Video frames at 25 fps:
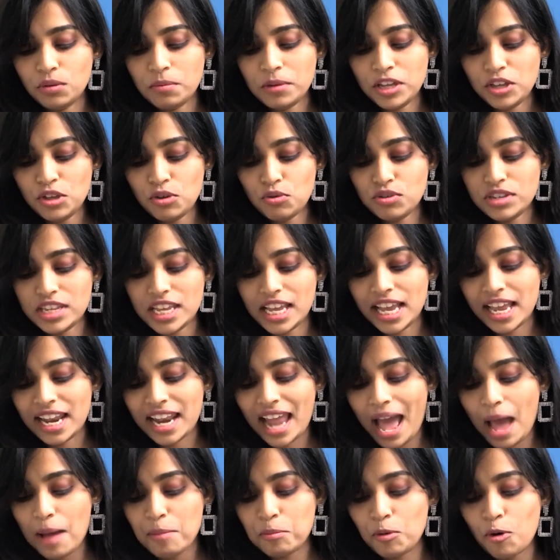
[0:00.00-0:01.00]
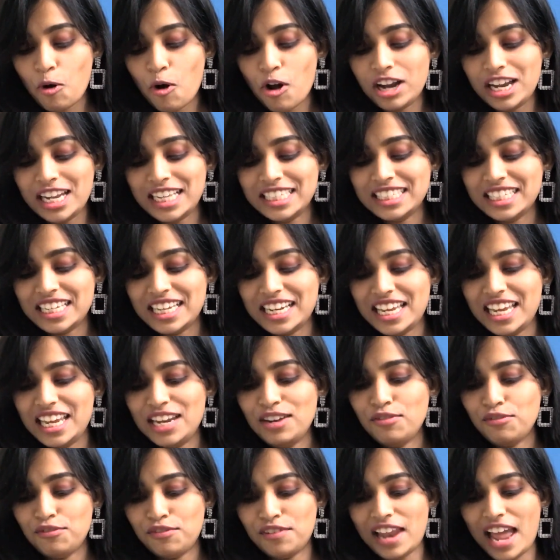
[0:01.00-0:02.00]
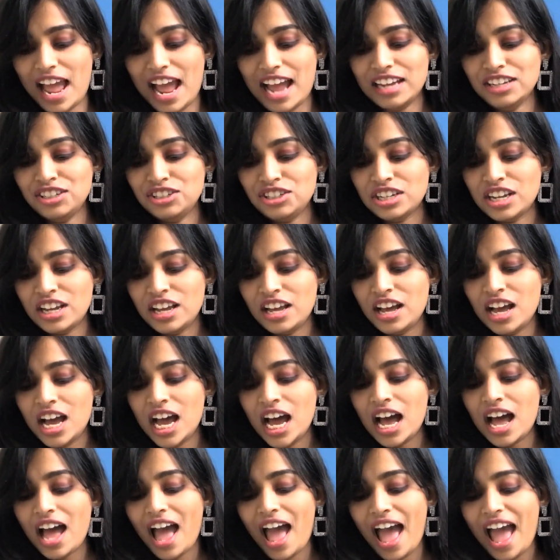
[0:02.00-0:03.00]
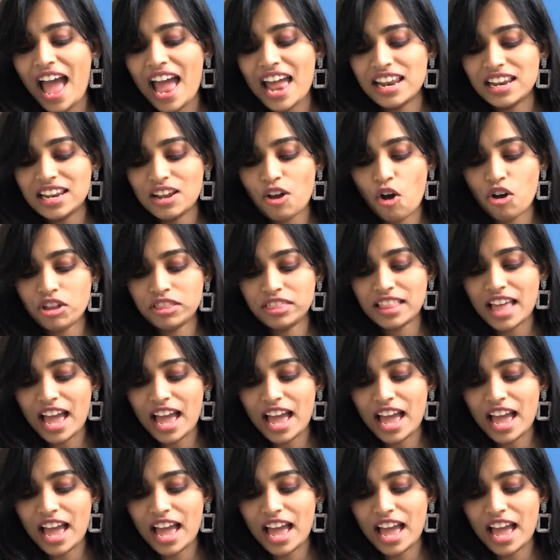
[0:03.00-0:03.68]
to be using an app called a Screen Flash. And on